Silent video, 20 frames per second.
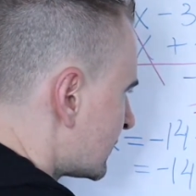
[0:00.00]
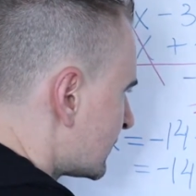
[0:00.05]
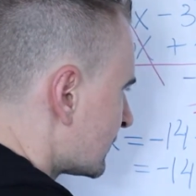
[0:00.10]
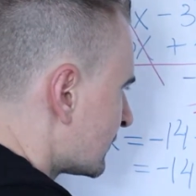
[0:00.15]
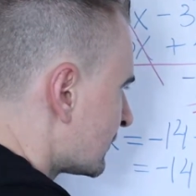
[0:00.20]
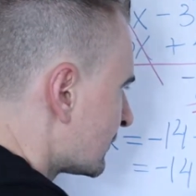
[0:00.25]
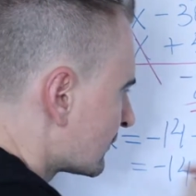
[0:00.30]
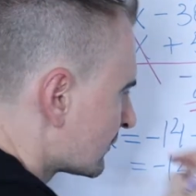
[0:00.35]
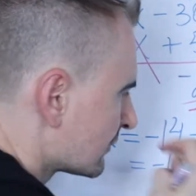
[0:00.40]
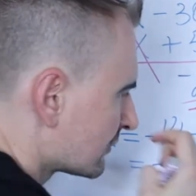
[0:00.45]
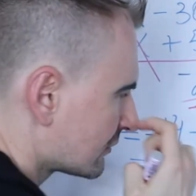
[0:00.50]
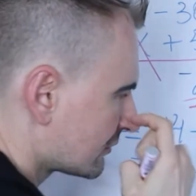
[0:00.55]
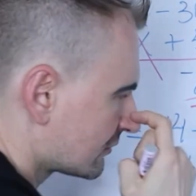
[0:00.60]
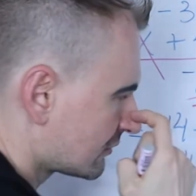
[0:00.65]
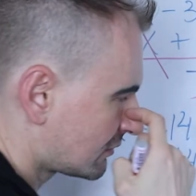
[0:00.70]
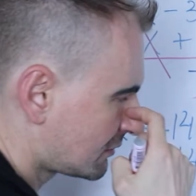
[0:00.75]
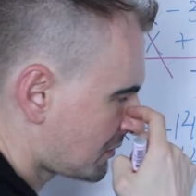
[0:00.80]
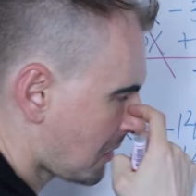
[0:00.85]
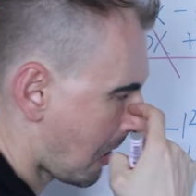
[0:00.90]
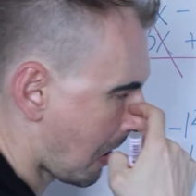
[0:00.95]
to
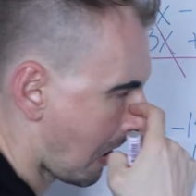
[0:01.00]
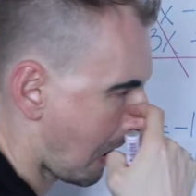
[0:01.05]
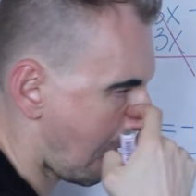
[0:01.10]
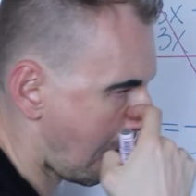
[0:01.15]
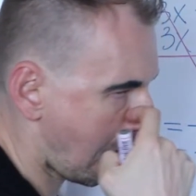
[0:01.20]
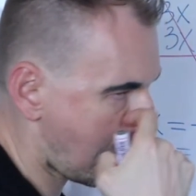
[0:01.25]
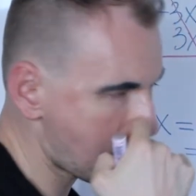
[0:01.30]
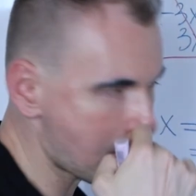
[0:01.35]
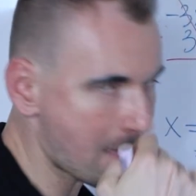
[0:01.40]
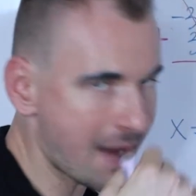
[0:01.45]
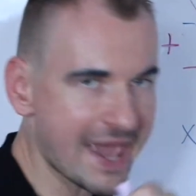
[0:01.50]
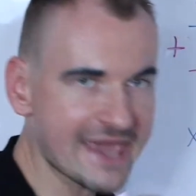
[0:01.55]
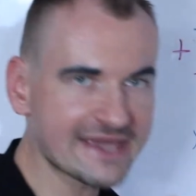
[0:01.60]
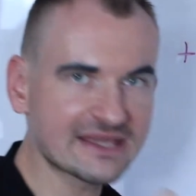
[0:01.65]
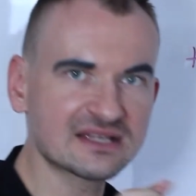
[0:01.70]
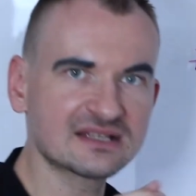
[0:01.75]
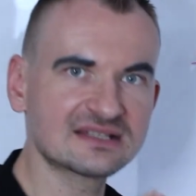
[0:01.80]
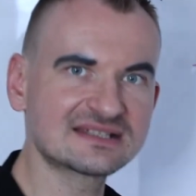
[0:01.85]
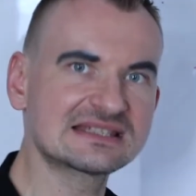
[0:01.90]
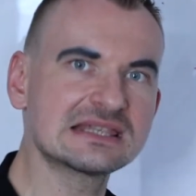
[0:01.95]

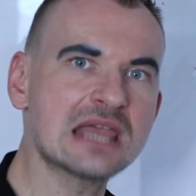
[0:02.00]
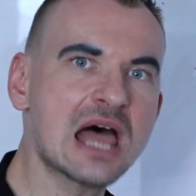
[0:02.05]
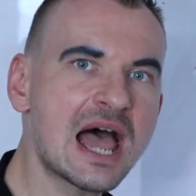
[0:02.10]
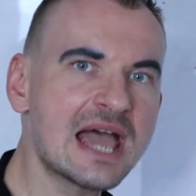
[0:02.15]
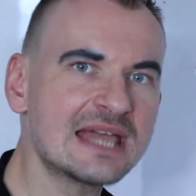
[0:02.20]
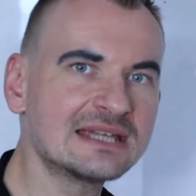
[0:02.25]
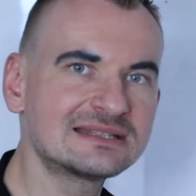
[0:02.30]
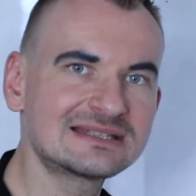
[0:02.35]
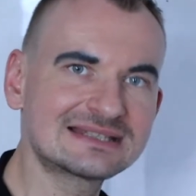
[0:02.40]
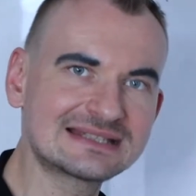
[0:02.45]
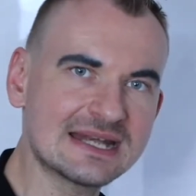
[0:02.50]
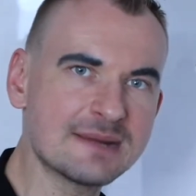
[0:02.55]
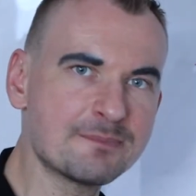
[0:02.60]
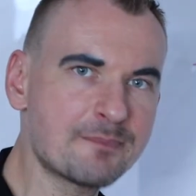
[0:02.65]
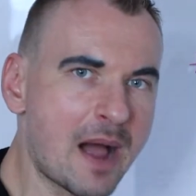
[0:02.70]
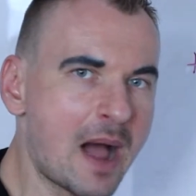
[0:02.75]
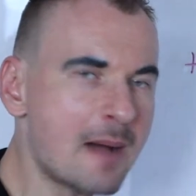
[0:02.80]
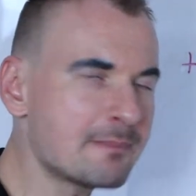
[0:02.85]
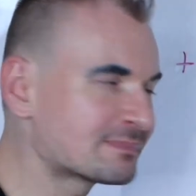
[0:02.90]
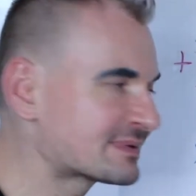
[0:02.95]
make slides,
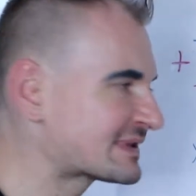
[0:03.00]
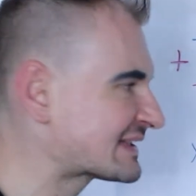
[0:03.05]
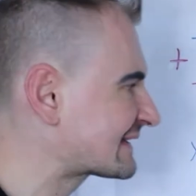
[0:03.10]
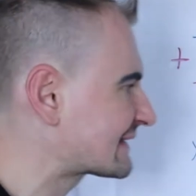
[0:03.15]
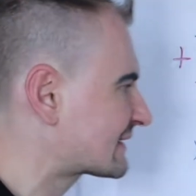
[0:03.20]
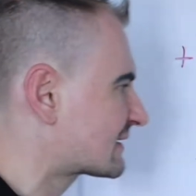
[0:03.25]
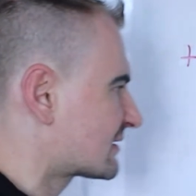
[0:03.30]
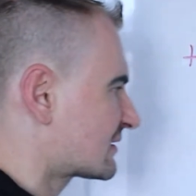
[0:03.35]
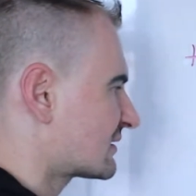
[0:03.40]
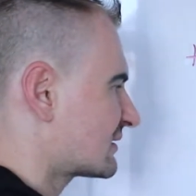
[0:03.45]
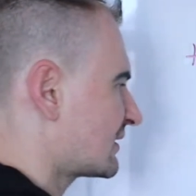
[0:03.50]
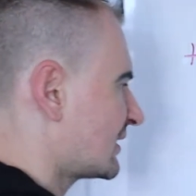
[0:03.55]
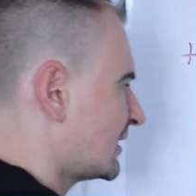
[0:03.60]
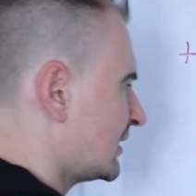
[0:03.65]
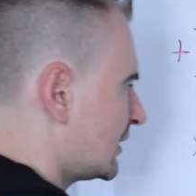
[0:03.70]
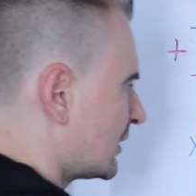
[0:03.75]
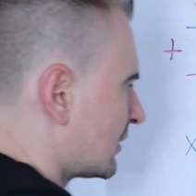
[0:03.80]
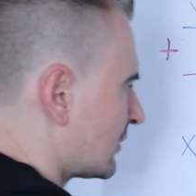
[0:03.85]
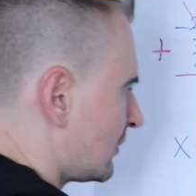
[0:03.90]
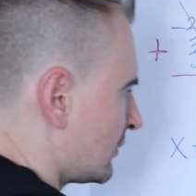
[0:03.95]
slip-ups
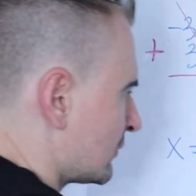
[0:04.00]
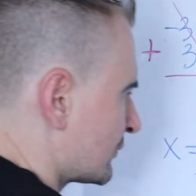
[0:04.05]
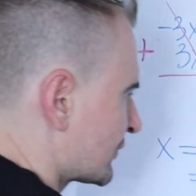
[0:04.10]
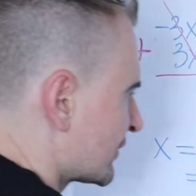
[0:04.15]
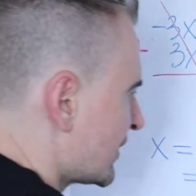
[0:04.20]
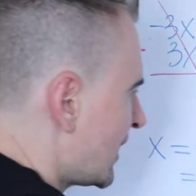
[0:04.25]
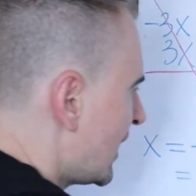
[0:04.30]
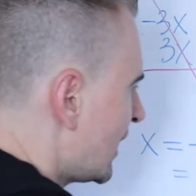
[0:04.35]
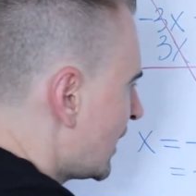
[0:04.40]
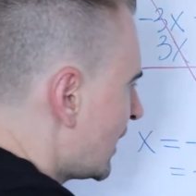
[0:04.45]
and errors.